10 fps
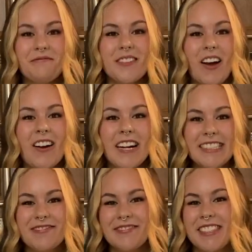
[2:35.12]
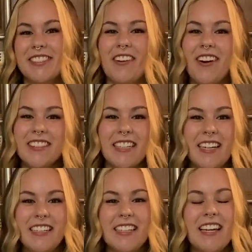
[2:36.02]
All right, these are all
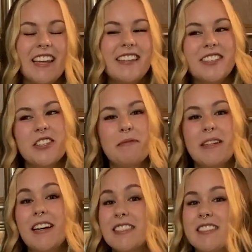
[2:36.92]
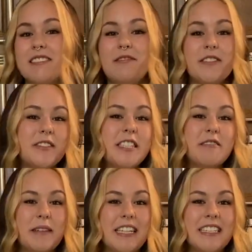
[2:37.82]
done. This took me less than 15
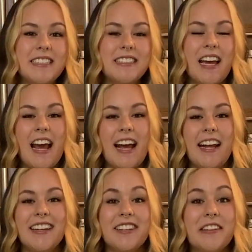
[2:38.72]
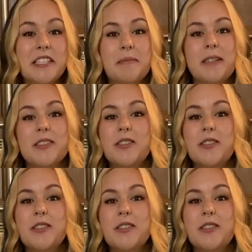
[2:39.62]
minutes, and the recipe is